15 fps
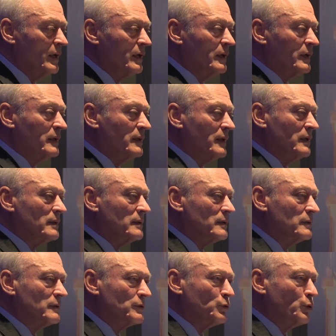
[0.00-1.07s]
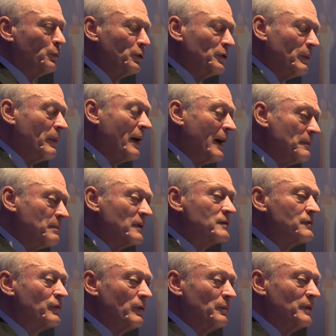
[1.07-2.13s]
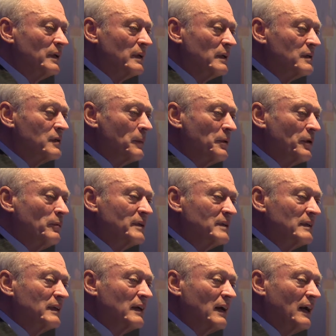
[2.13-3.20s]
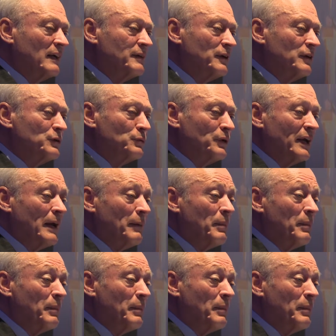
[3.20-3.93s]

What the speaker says: For a young vascular surgeon, there is a big challenge, you know, because